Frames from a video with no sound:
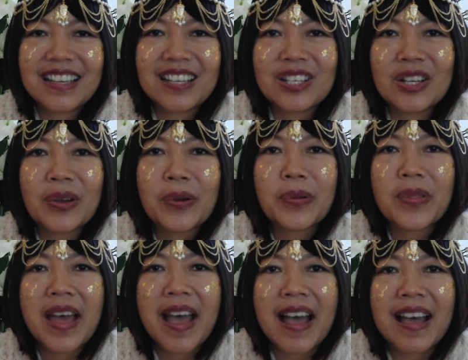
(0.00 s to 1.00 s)
Know
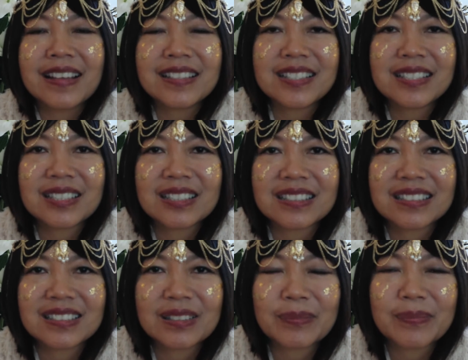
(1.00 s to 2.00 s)
that,
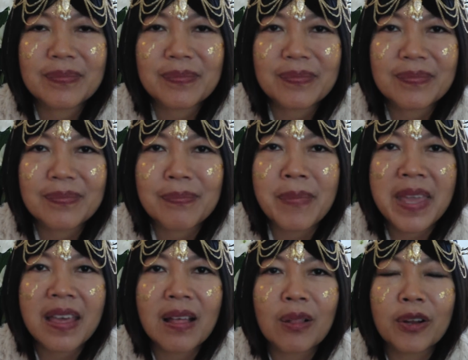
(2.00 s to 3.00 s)

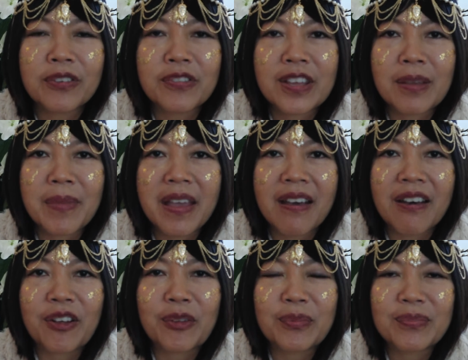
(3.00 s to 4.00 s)
male or female,